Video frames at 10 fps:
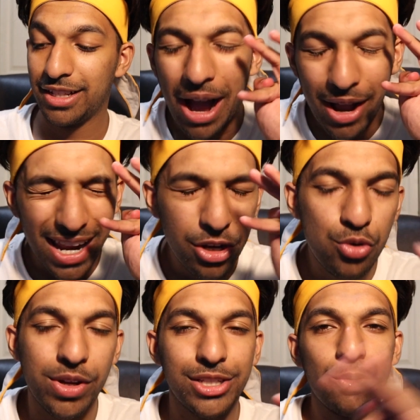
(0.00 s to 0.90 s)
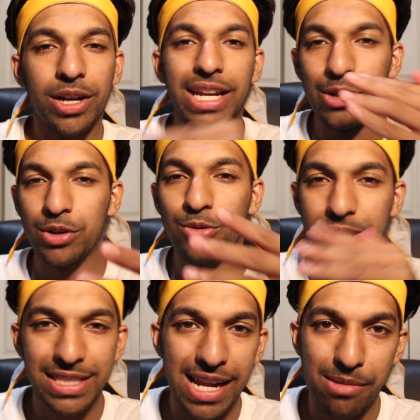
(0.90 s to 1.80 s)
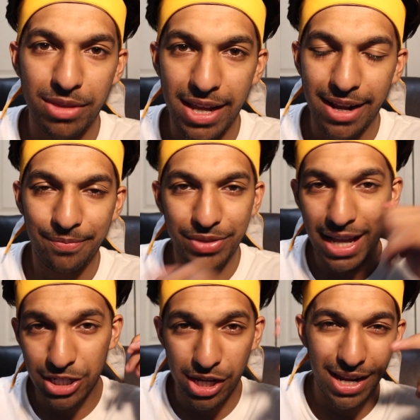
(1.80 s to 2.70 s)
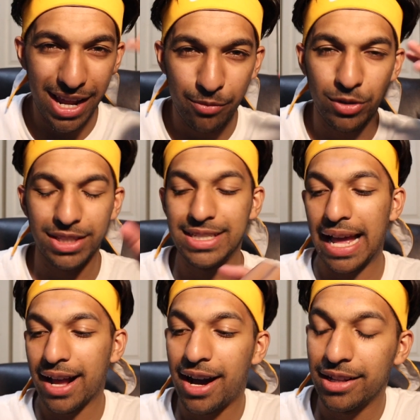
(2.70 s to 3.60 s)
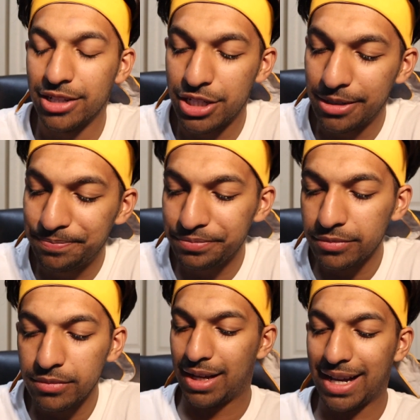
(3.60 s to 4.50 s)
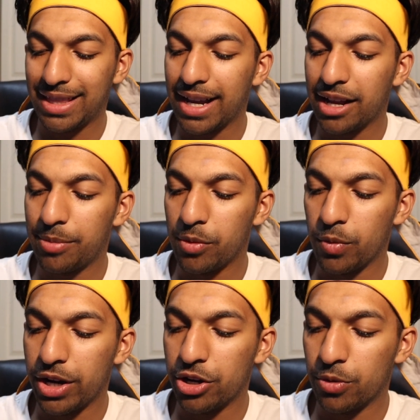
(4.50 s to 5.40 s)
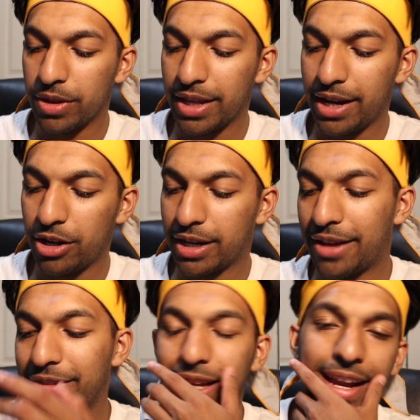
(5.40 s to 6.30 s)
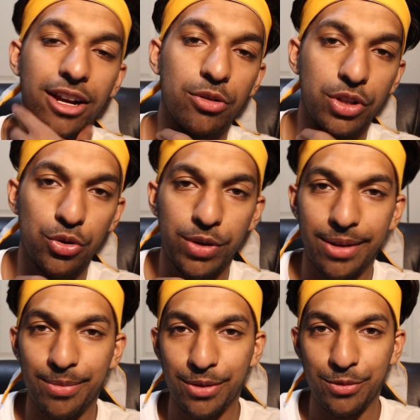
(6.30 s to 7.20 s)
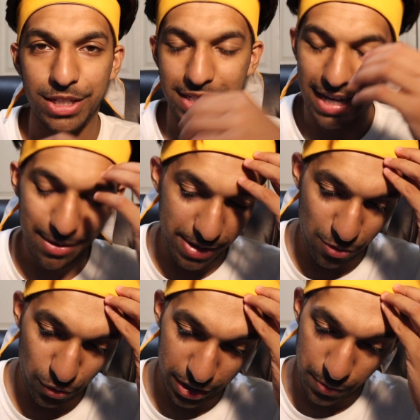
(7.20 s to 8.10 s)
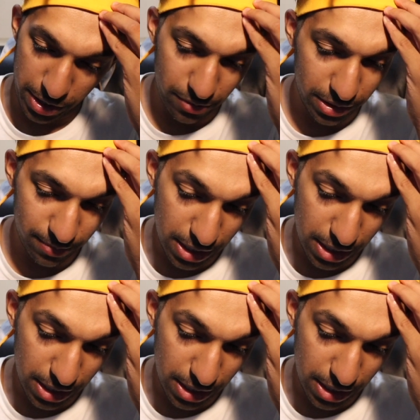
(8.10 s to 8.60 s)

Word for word: I gotta do it to where he would do the same thing. That's going gotta hit him with the psychology think I gotta be weirder with Eric. I feel like Eric would do it, but we just gotta be really weird with him.